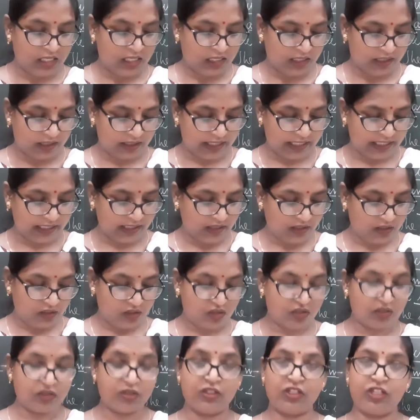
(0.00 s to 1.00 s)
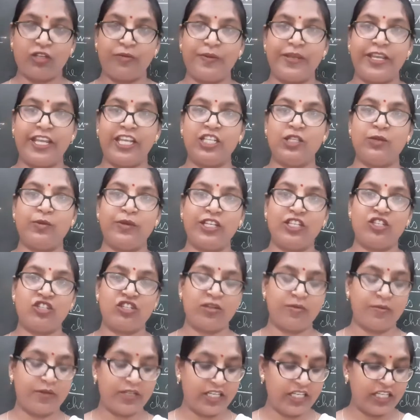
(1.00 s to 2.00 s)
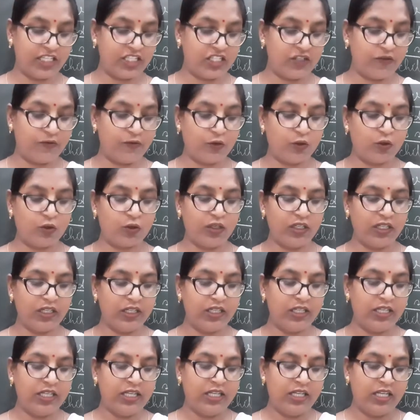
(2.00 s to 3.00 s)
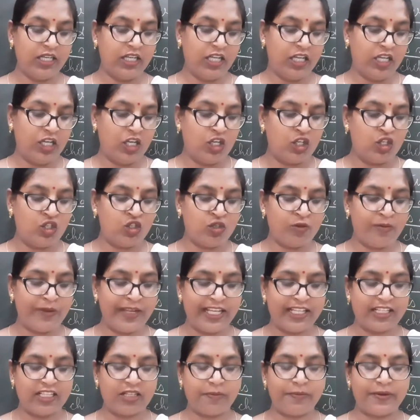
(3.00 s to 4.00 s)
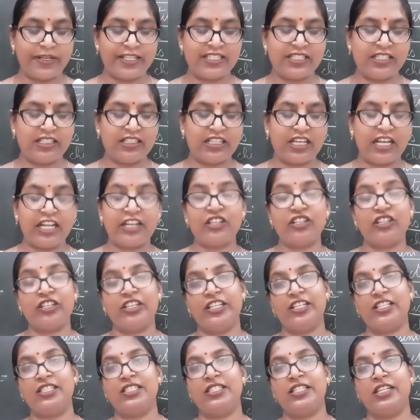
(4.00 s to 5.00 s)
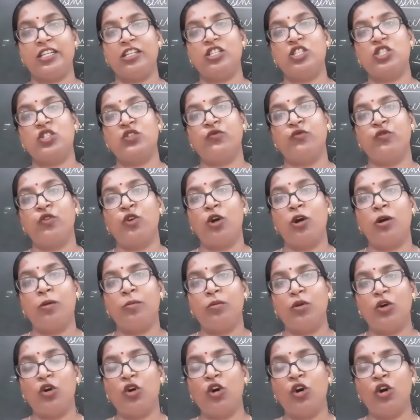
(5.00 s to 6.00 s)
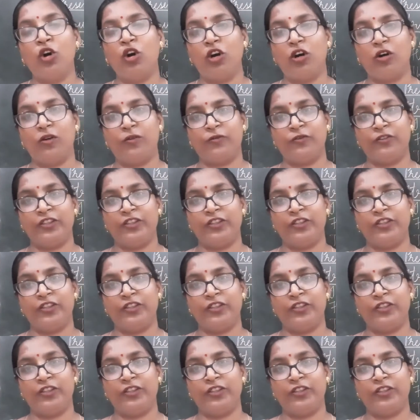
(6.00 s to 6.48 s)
Then turn the page number 84. To make the present continuous tense form of,